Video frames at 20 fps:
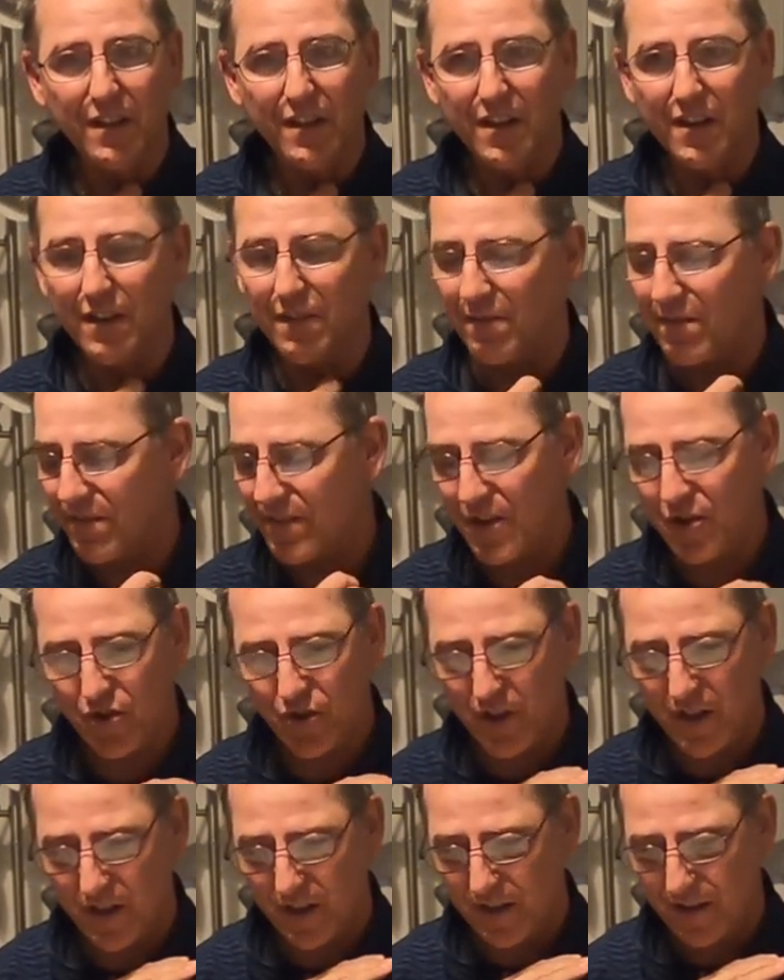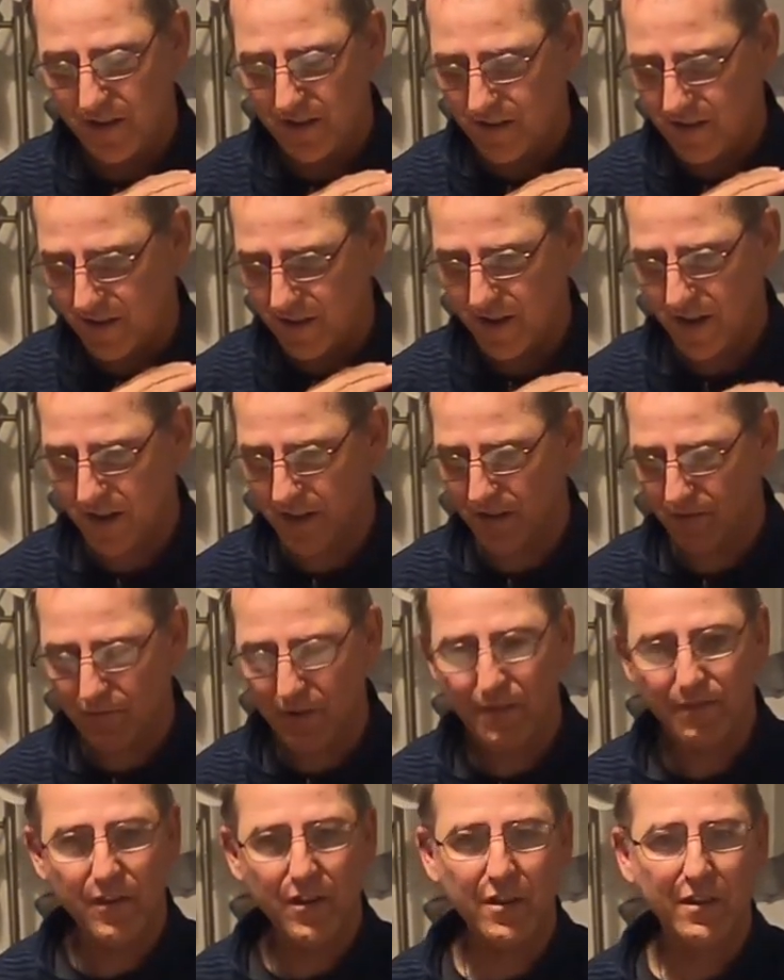You can fish it in any
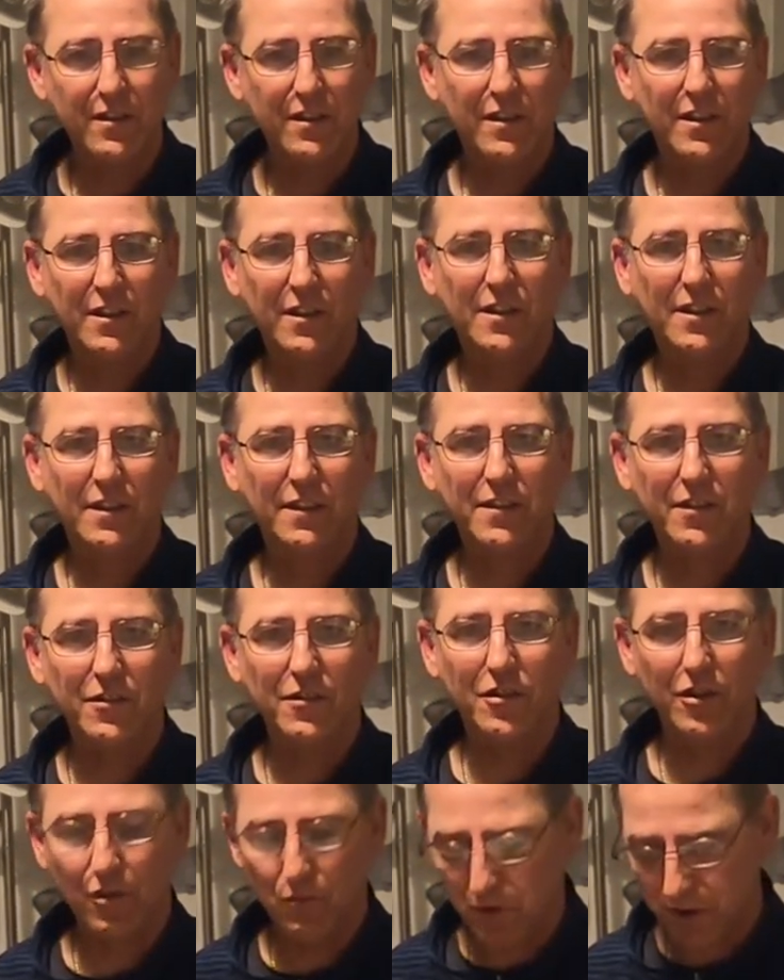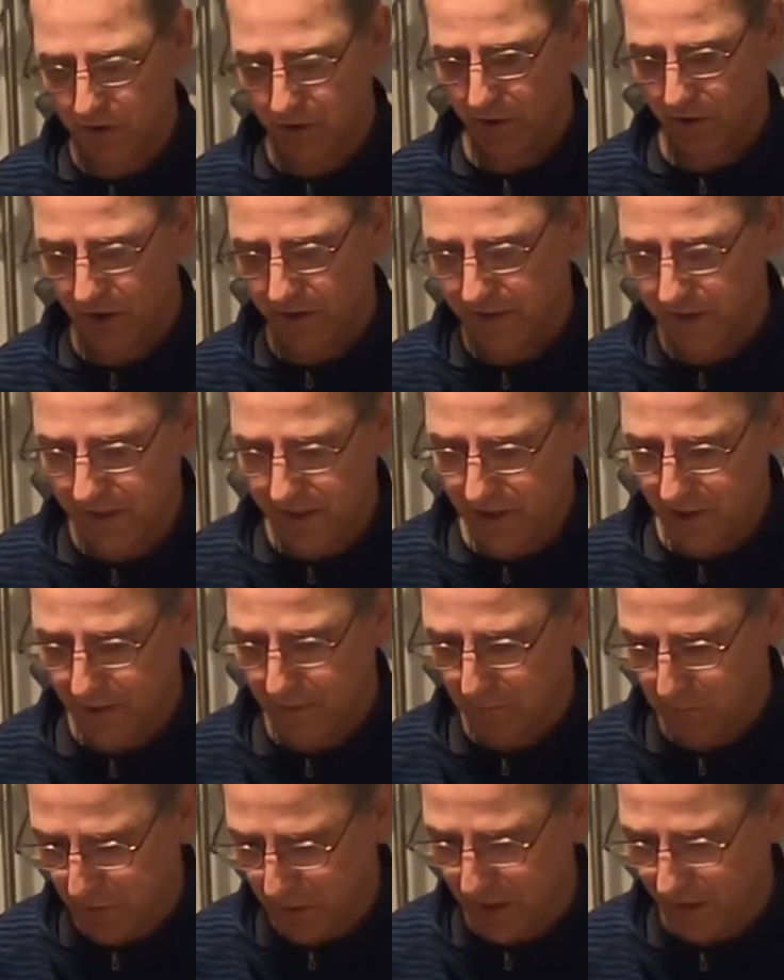river, with a
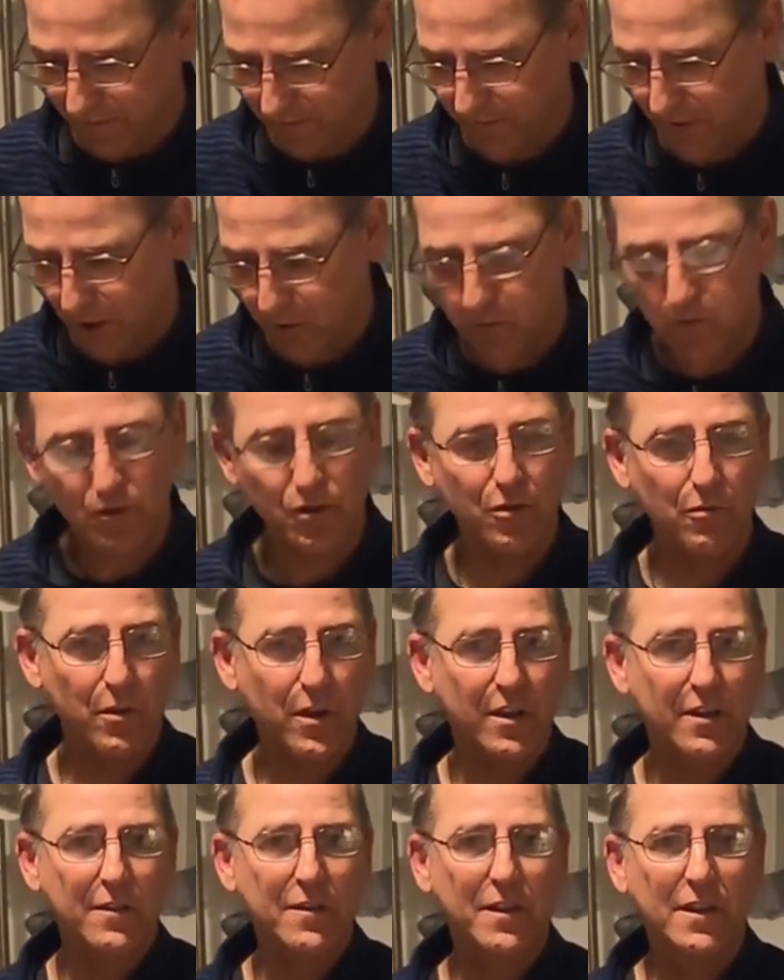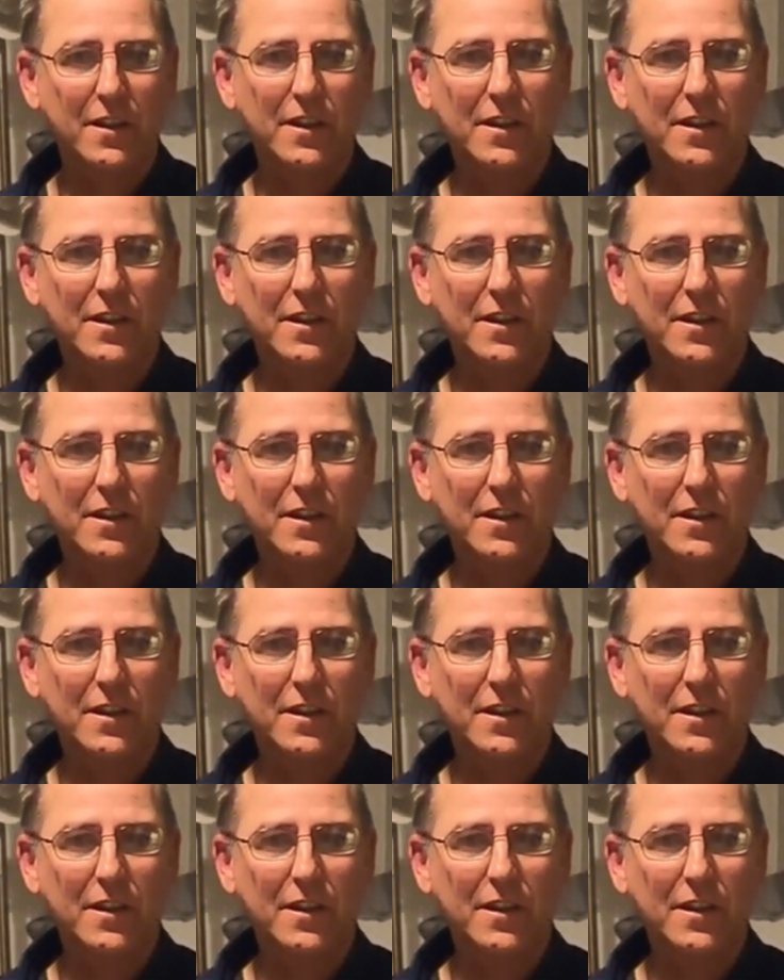decent bit of flow to it.